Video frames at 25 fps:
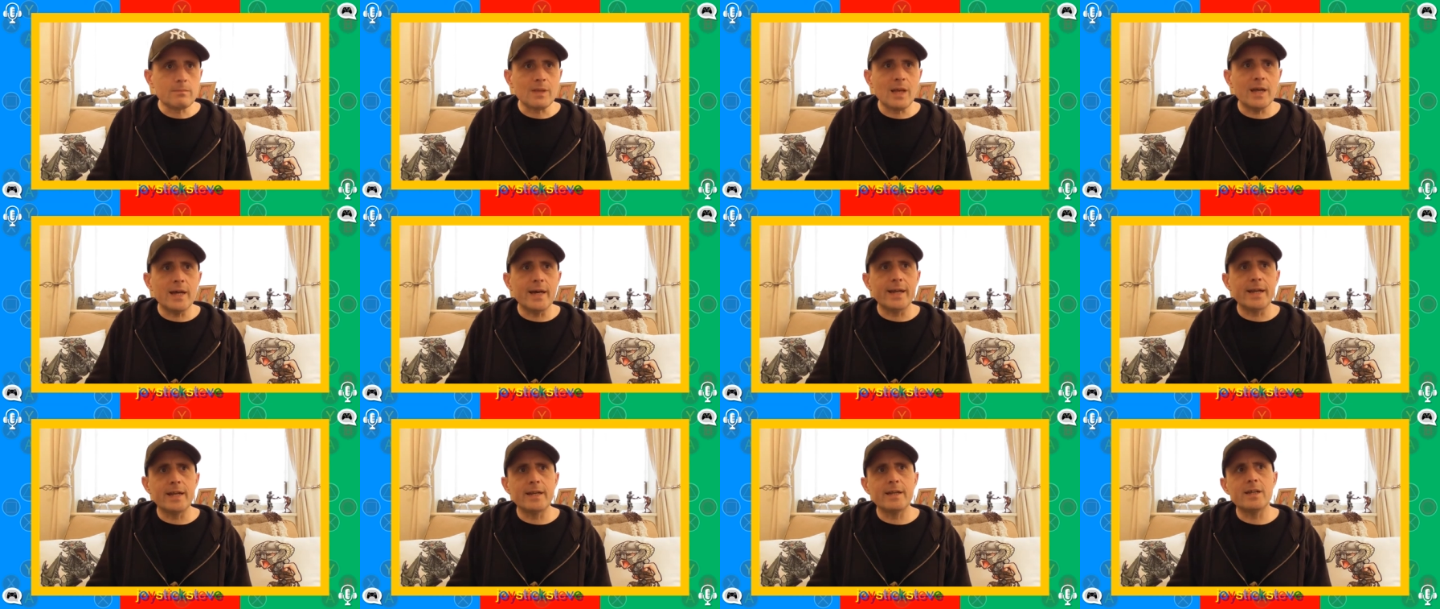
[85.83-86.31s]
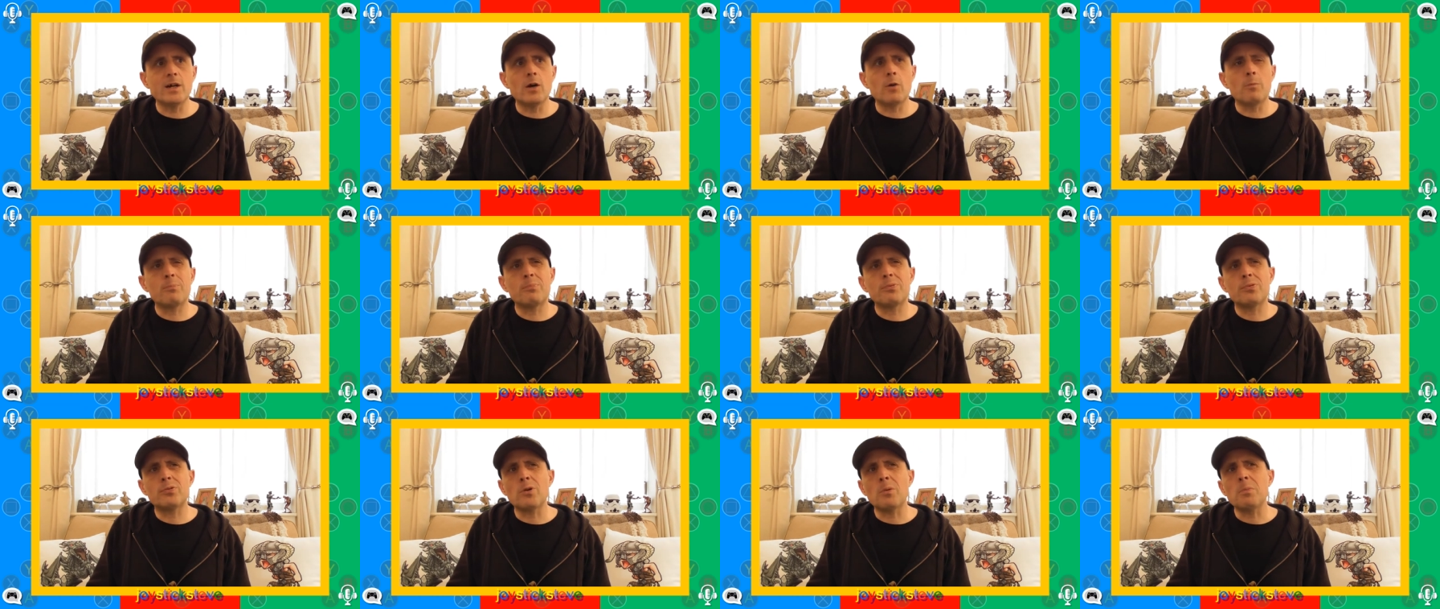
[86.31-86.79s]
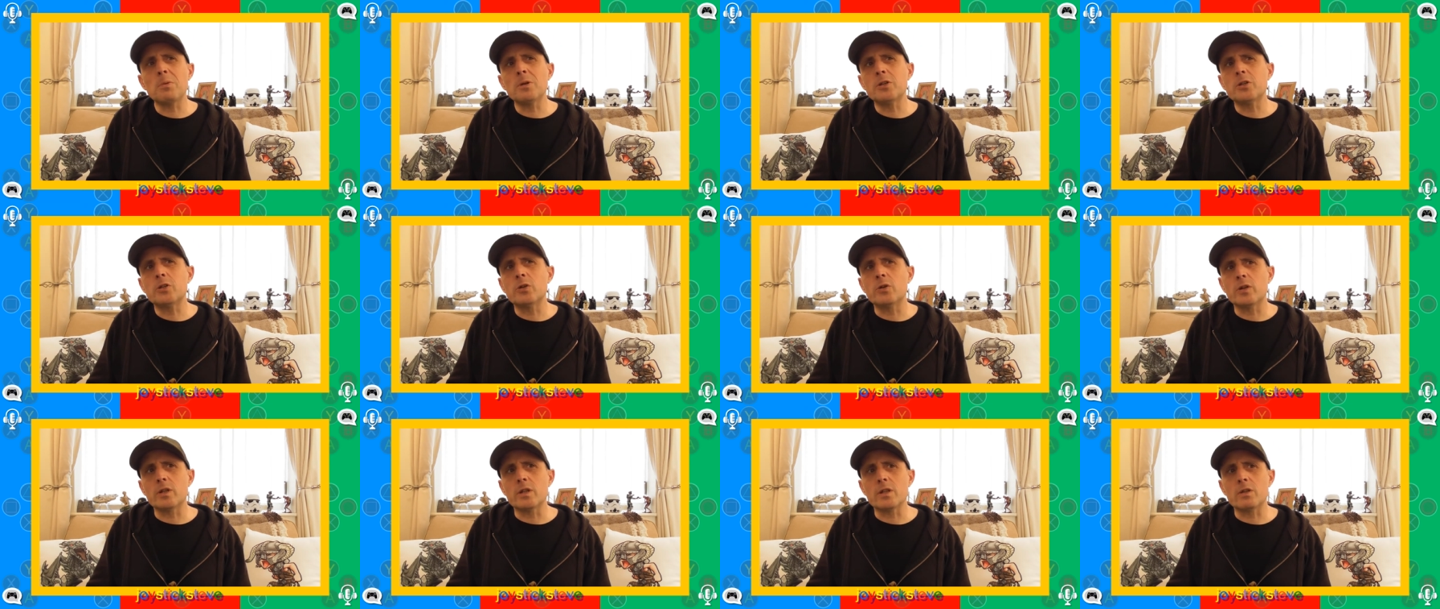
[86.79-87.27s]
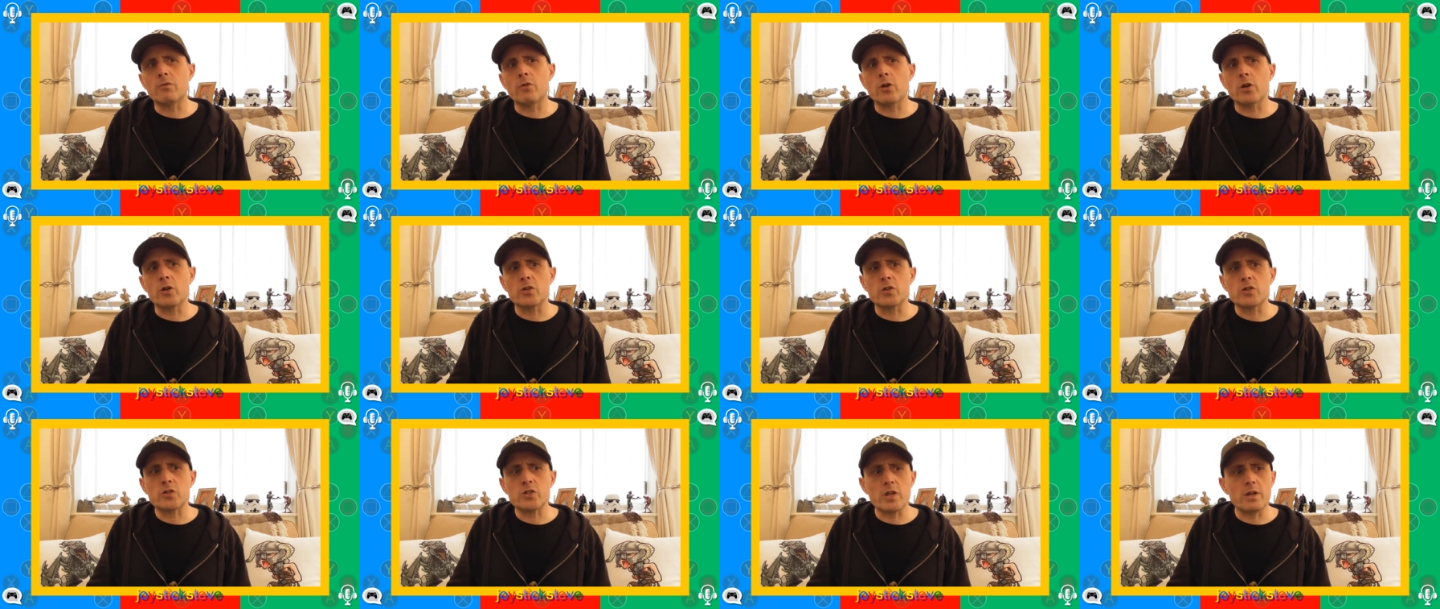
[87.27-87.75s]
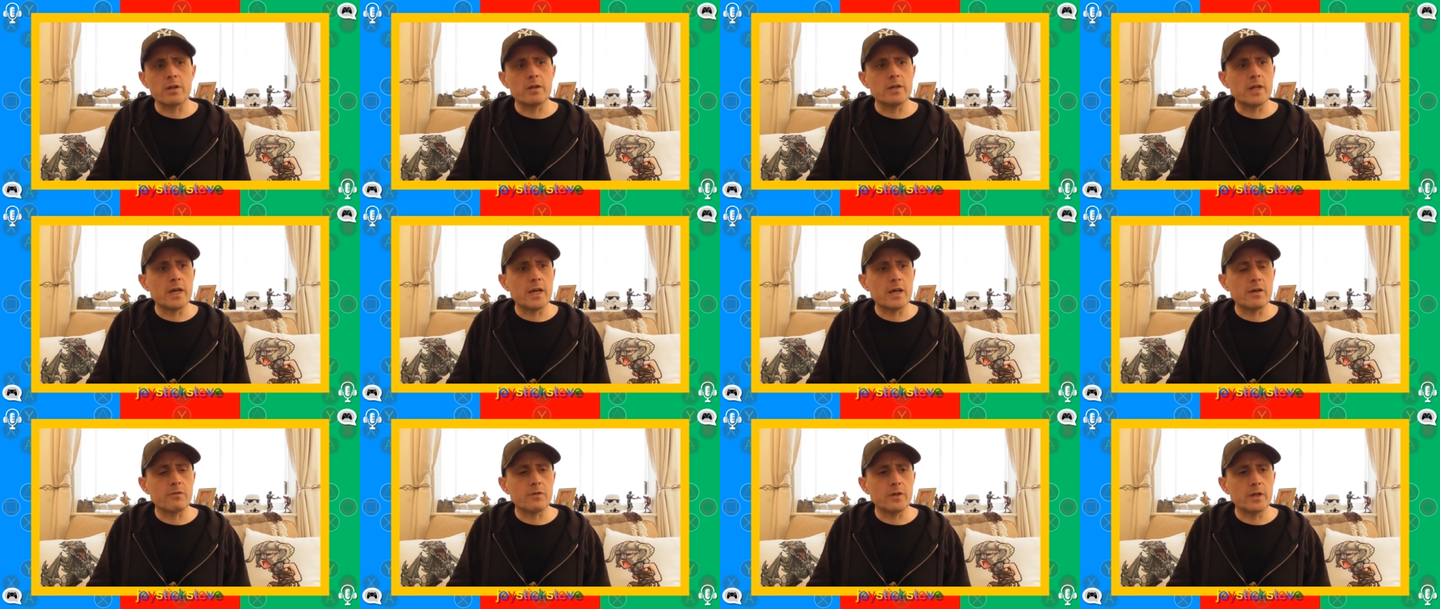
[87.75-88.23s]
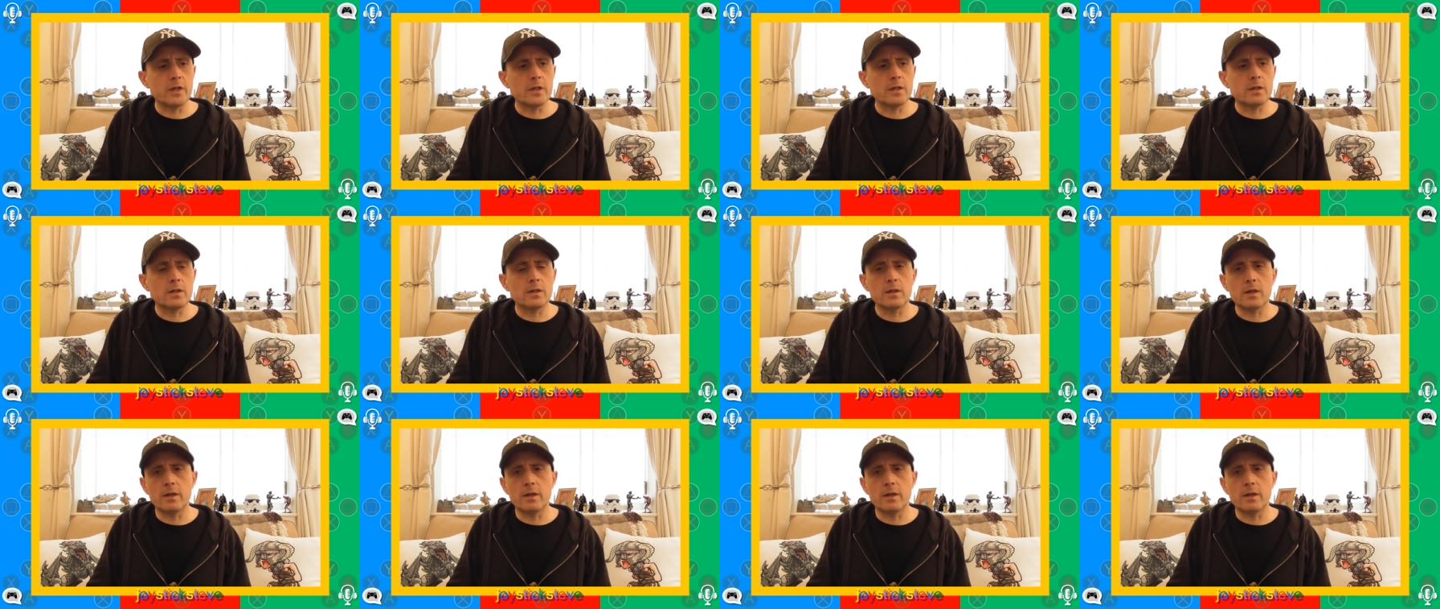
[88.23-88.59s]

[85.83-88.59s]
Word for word: and I'll probably do another run on Sunday, I think,